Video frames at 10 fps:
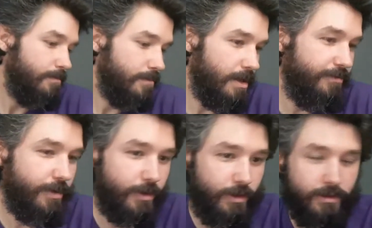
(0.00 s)
If
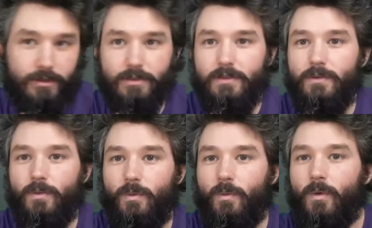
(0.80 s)
you're
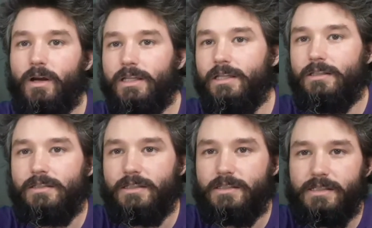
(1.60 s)
wanting
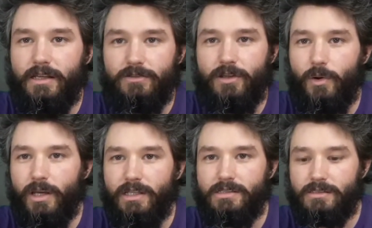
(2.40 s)
to sell
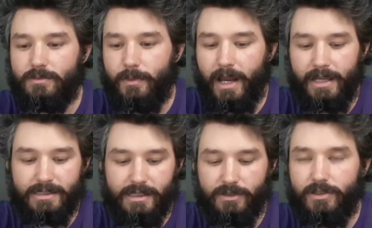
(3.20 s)
toys, buy and
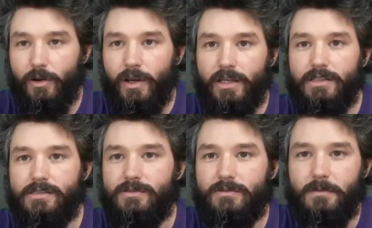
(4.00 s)
sell
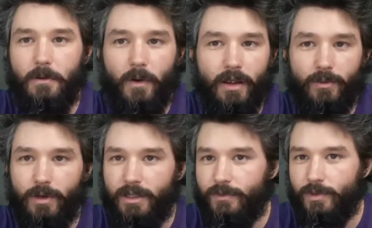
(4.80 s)
toys,
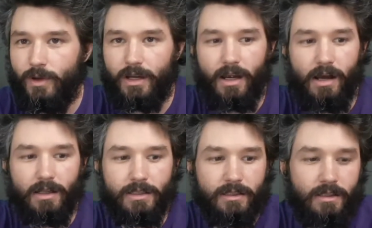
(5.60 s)
whatever you want to
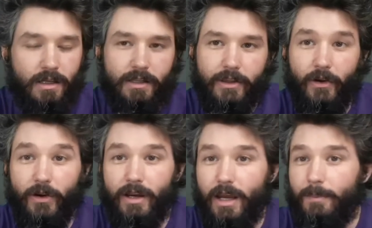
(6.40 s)
call it, there
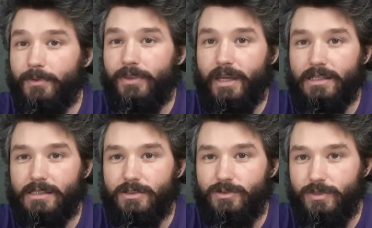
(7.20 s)
are a couple things
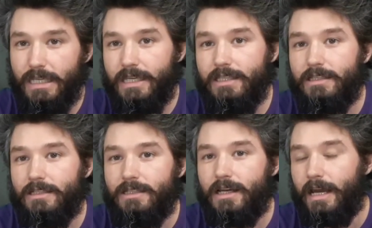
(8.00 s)
that you need.
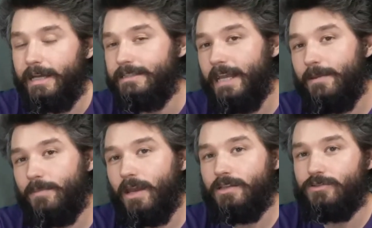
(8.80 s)
A tape
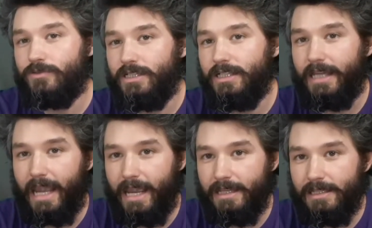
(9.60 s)
gun's really
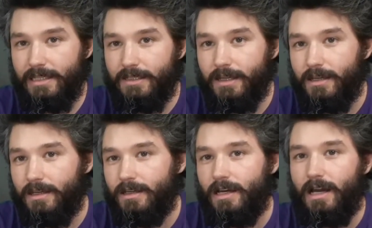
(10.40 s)
handy.
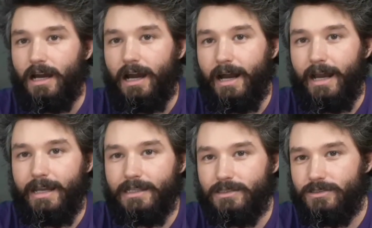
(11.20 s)

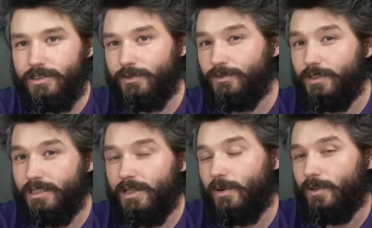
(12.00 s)
I generally
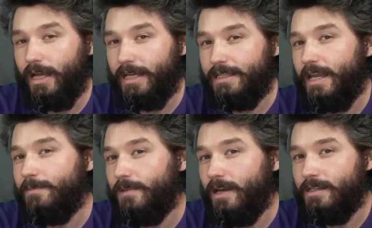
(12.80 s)
don't like
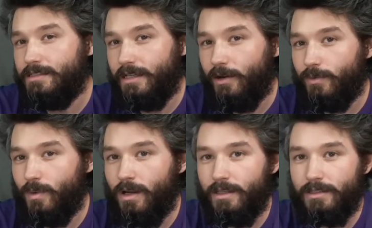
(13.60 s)
tape guns. I own
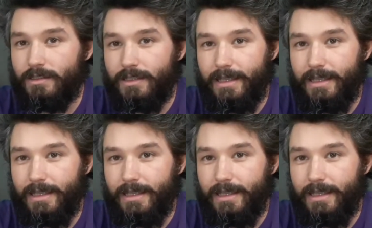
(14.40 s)
one.